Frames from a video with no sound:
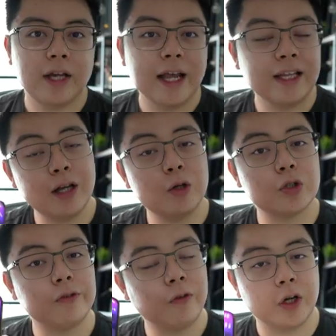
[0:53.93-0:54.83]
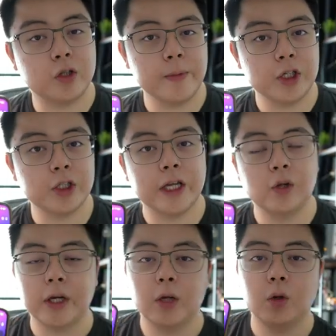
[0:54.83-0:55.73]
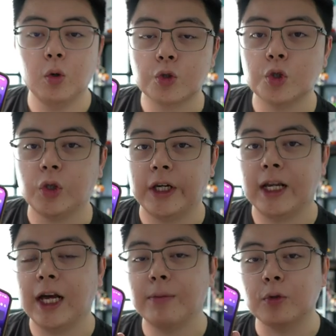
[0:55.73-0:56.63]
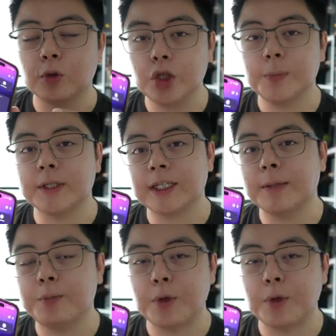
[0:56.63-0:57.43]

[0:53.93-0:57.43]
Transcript: And did I also forget to mention that you can also get up to 3% per